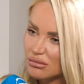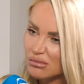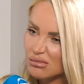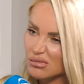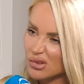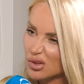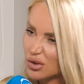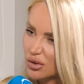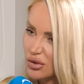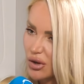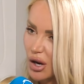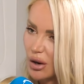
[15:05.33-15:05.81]

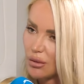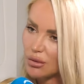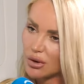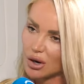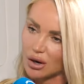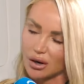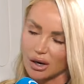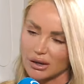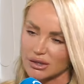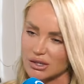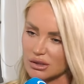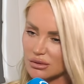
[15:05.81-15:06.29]
what's going
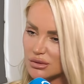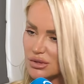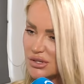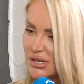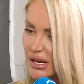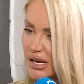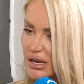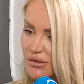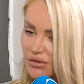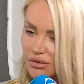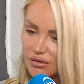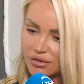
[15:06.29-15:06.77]
on, I don't know,
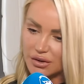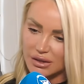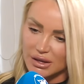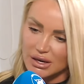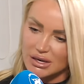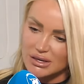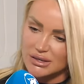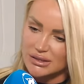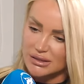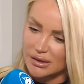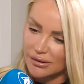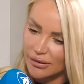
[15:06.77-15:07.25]
saving for
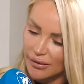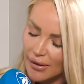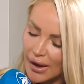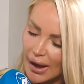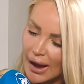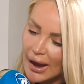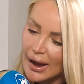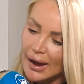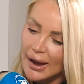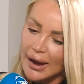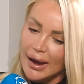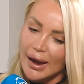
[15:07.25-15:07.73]
this and
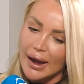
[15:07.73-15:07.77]
that.